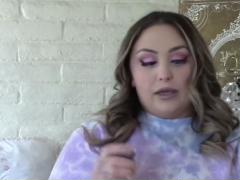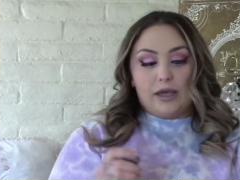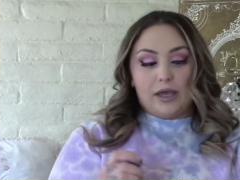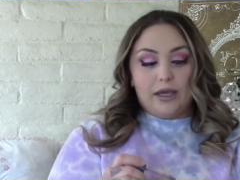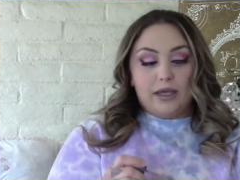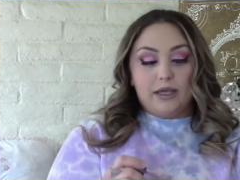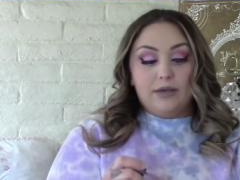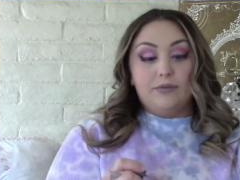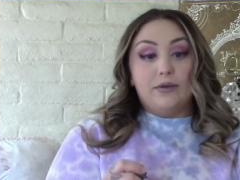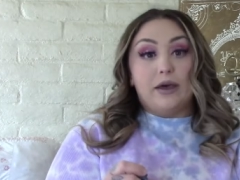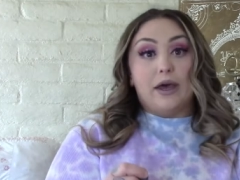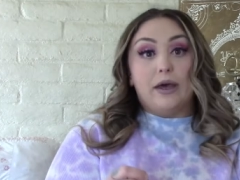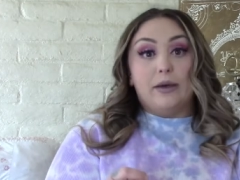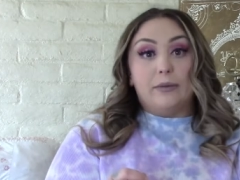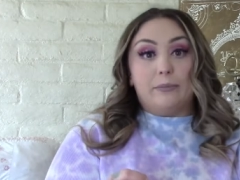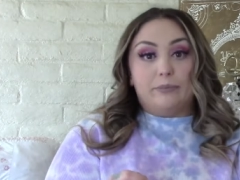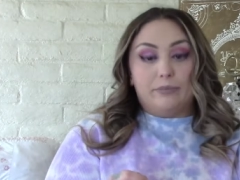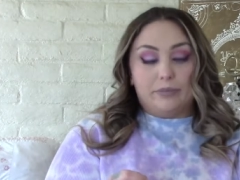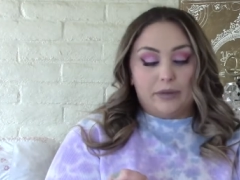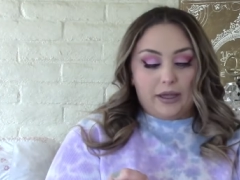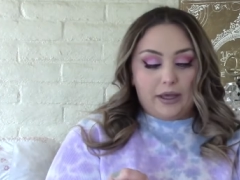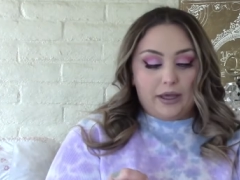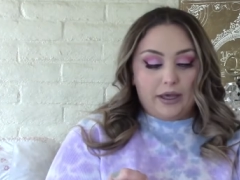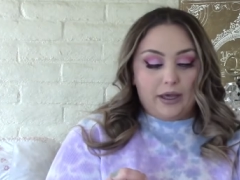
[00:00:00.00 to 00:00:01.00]
I give
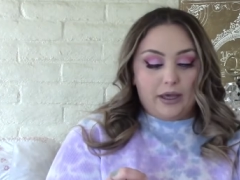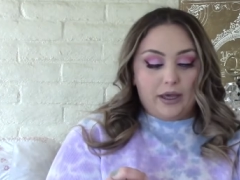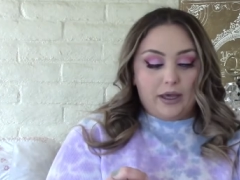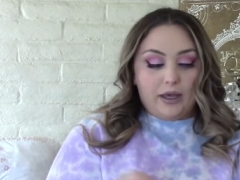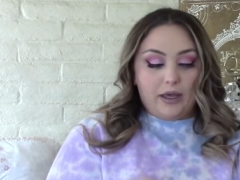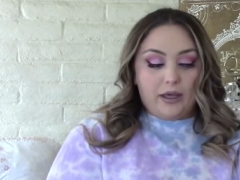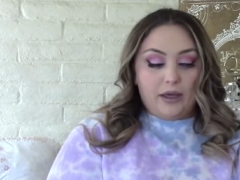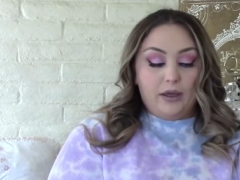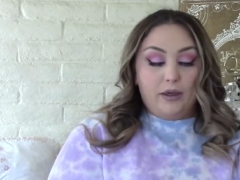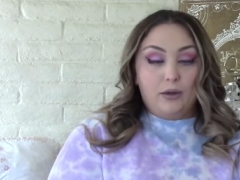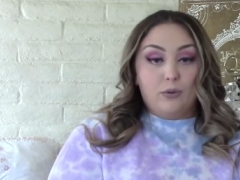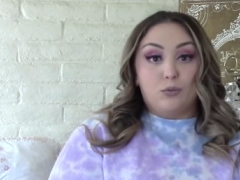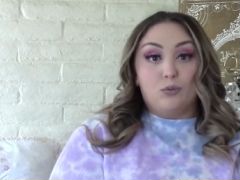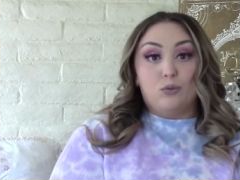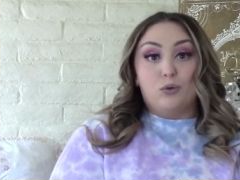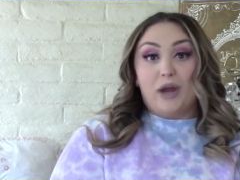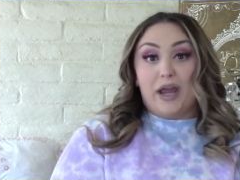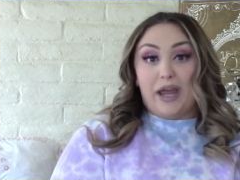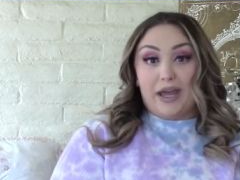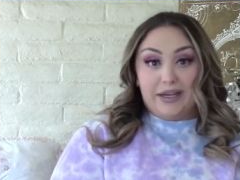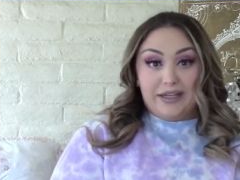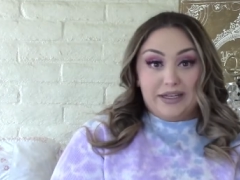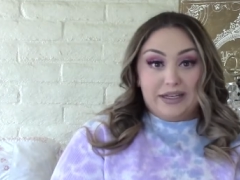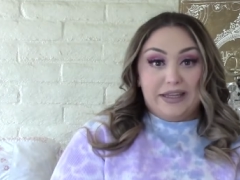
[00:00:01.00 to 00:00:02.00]
up.
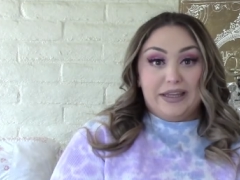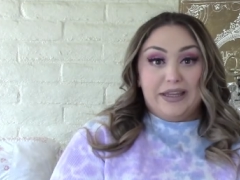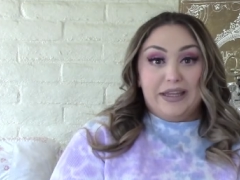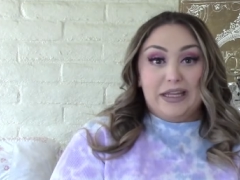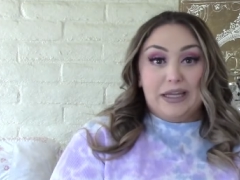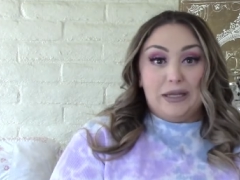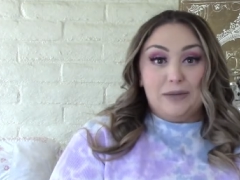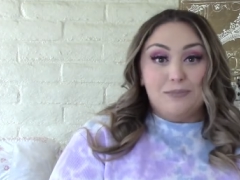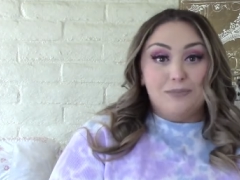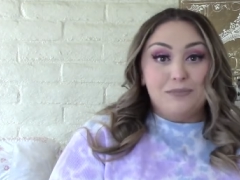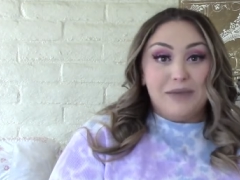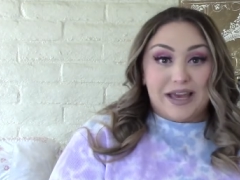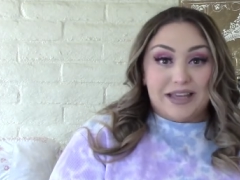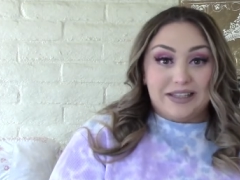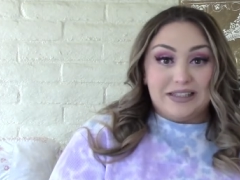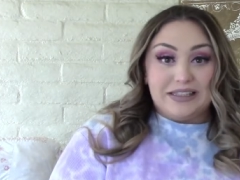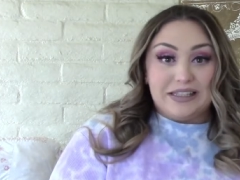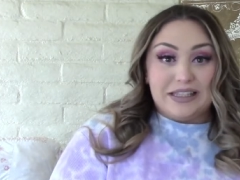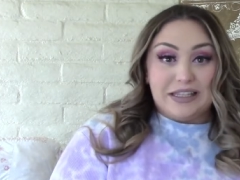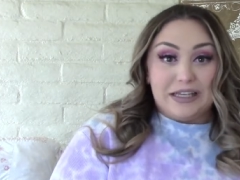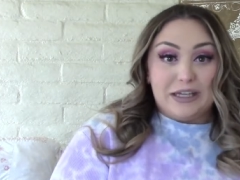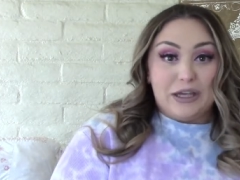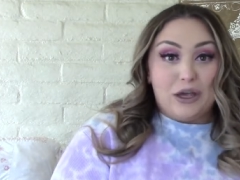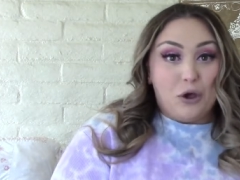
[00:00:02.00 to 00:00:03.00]
Radically
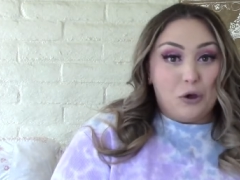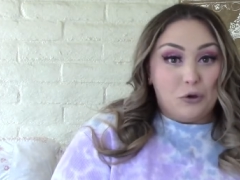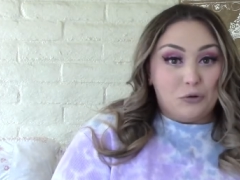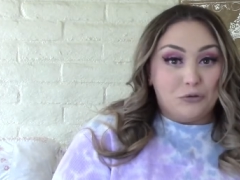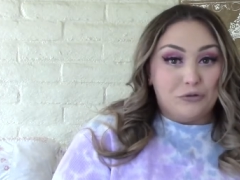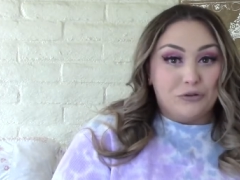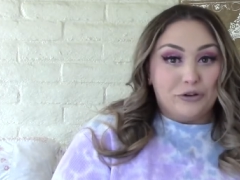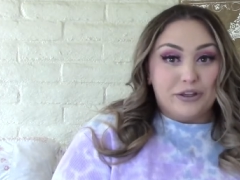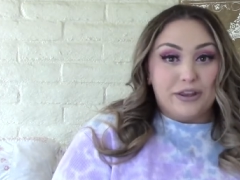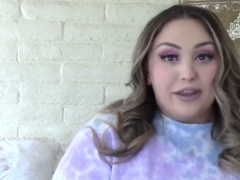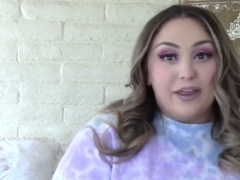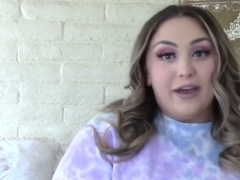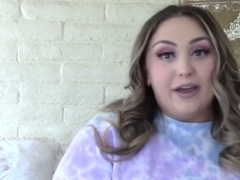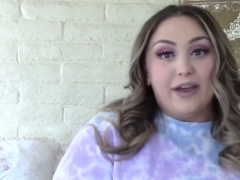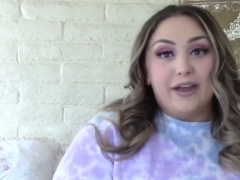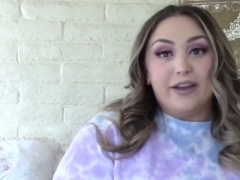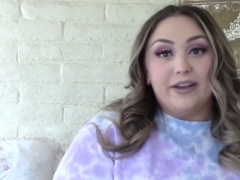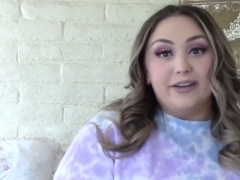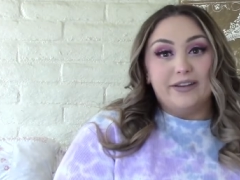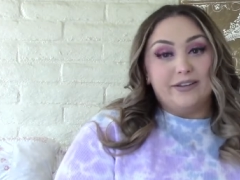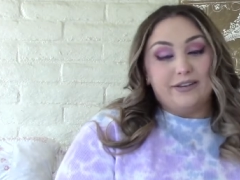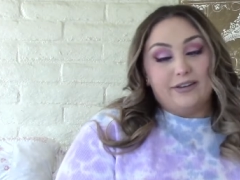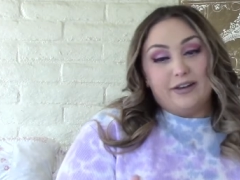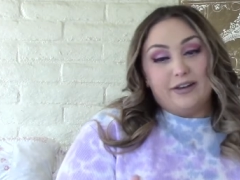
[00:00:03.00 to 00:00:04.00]
messy overline